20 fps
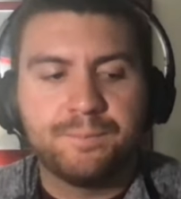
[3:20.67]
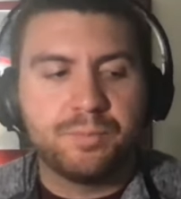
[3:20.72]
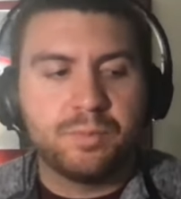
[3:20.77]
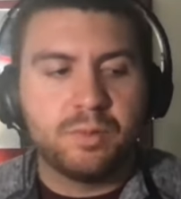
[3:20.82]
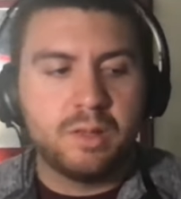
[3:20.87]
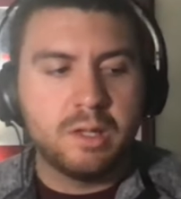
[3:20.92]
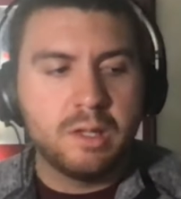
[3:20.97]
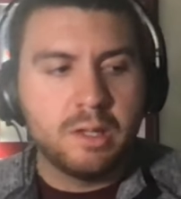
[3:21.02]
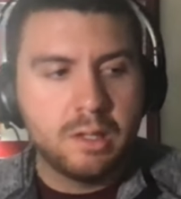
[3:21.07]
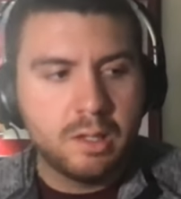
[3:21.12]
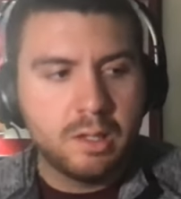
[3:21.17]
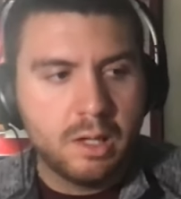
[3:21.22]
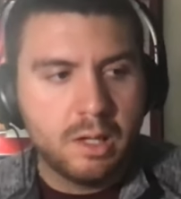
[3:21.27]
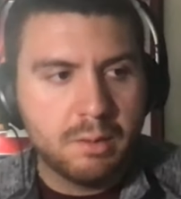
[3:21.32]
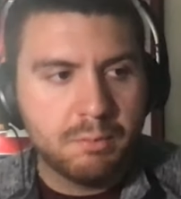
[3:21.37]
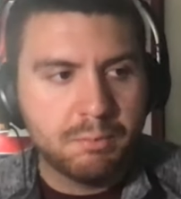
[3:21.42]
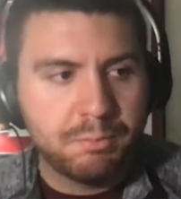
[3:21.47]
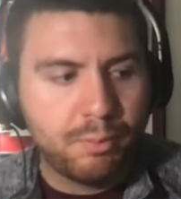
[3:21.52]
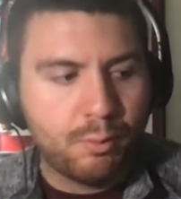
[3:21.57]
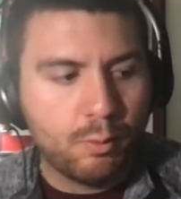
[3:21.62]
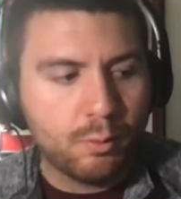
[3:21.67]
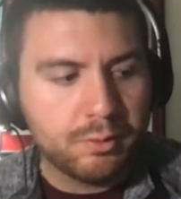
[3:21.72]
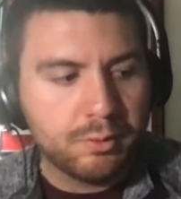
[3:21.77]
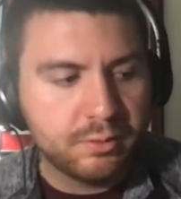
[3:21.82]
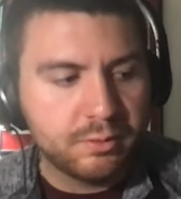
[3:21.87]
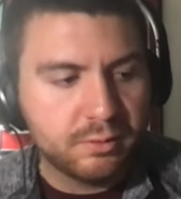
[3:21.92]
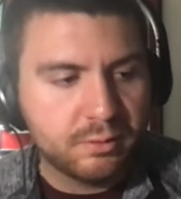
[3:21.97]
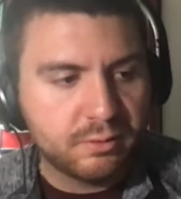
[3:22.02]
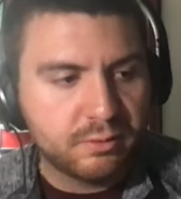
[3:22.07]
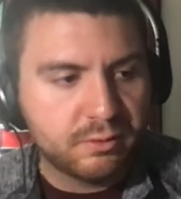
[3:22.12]
the
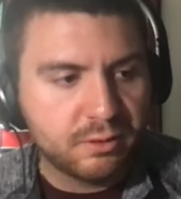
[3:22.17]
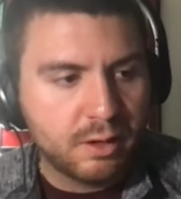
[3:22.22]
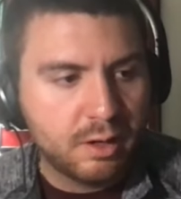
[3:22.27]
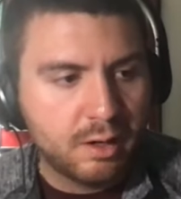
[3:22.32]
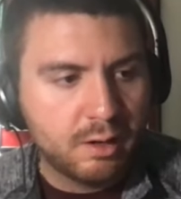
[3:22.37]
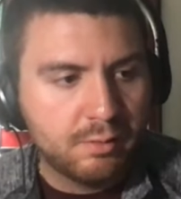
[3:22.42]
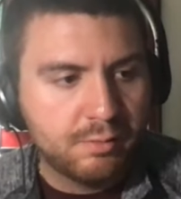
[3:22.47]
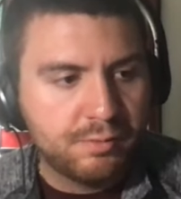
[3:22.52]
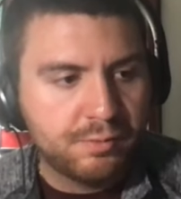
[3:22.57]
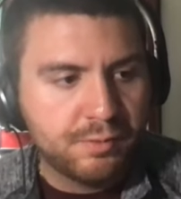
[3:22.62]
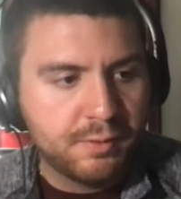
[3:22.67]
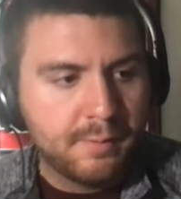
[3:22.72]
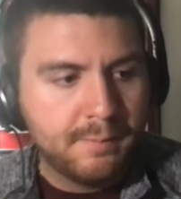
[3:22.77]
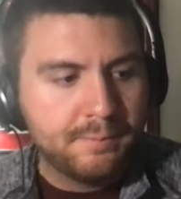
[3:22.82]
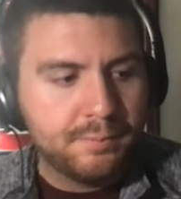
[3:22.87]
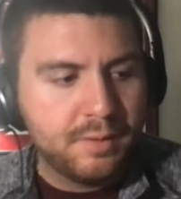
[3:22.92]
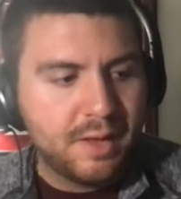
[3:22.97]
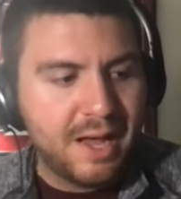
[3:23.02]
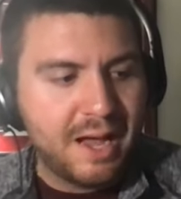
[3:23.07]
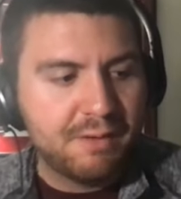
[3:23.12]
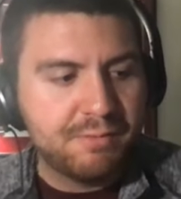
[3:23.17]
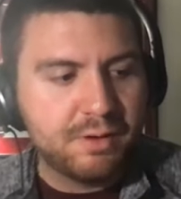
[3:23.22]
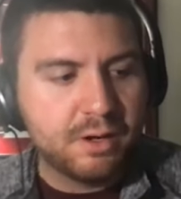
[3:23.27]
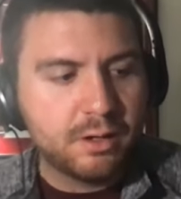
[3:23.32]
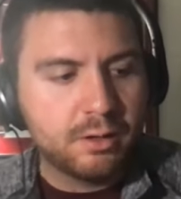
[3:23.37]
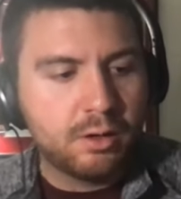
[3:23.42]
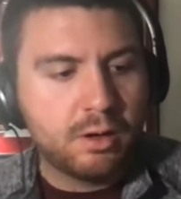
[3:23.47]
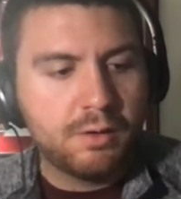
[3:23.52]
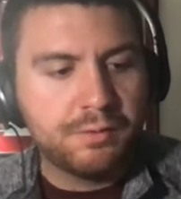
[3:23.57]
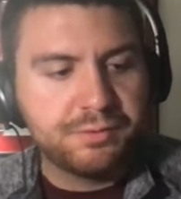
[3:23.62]
importance of having
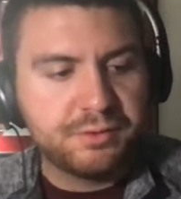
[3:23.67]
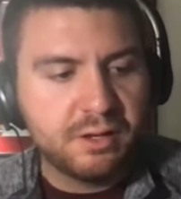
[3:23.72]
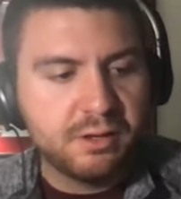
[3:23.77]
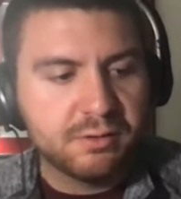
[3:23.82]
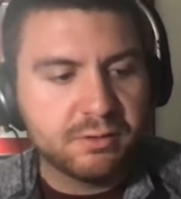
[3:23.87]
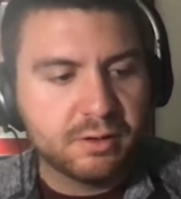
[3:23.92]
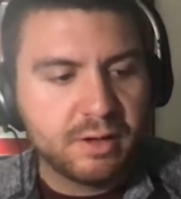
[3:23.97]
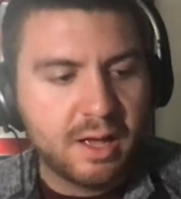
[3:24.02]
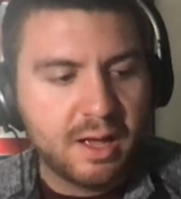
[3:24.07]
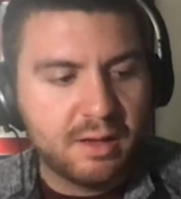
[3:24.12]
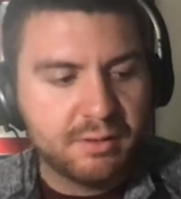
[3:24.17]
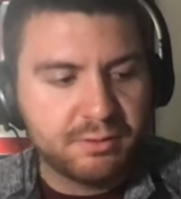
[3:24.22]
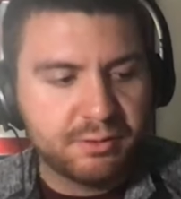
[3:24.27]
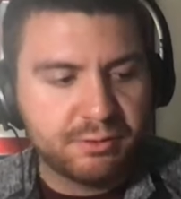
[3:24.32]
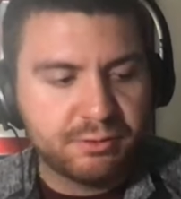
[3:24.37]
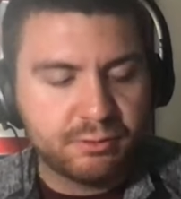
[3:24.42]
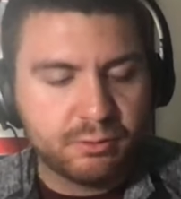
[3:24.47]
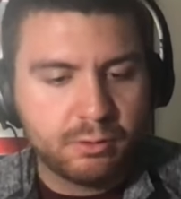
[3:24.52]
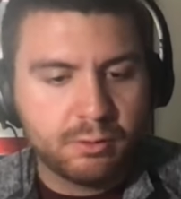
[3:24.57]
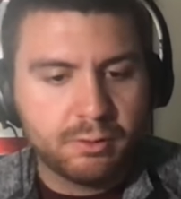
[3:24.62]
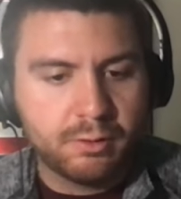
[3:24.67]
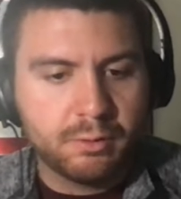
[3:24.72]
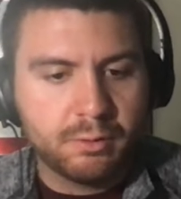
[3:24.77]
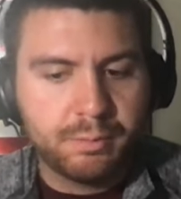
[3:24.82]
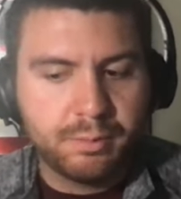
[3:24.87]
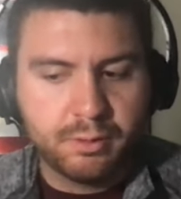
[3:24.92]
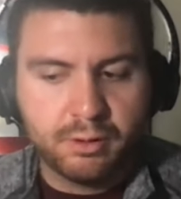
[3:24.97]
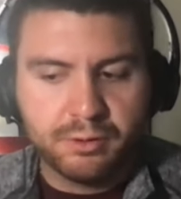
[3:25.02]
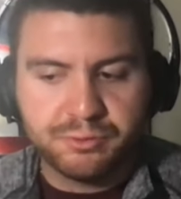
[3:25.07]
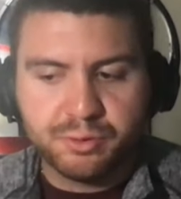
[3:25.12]
an offseason as a starter,
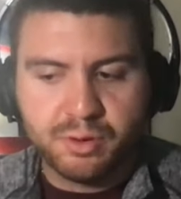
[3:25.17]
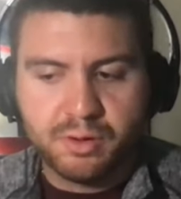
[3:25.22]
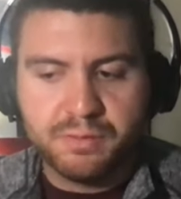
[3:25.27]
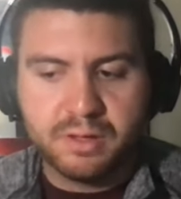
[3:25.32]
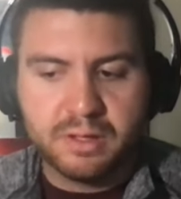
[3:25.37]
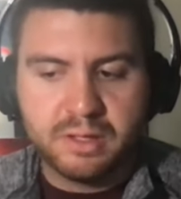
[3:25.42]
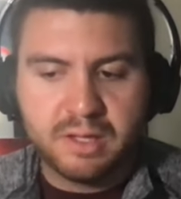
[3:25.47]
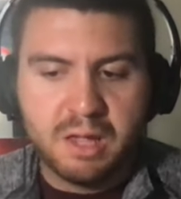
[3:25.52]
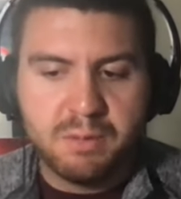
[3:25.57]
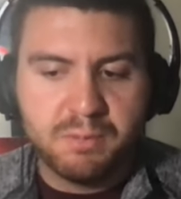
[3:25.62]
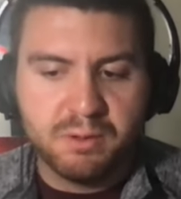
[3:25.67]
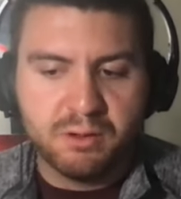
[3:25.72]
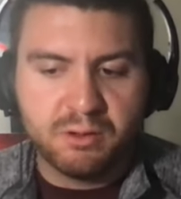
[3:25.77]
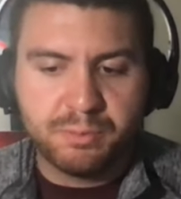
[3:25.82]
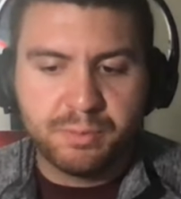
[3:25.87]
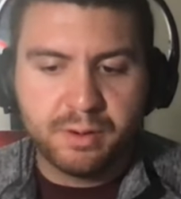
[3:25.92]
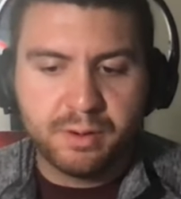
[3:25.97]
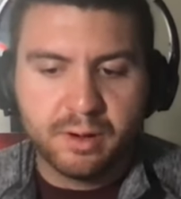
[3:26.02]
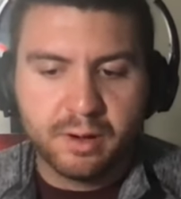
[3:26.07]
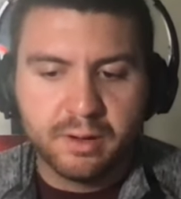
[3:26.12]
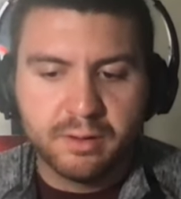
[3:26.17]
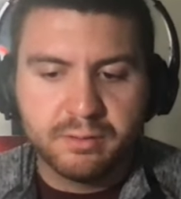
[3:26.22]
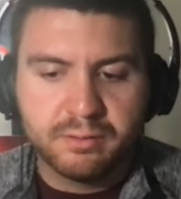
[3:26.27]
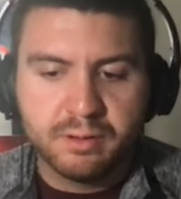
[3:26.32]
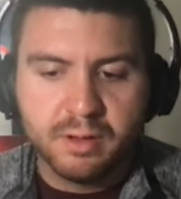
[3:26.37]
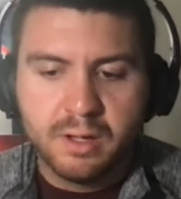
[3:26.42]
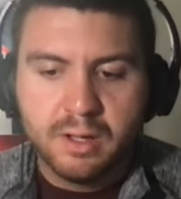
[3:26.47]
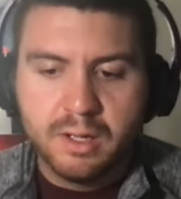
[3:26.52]
but also having game experience.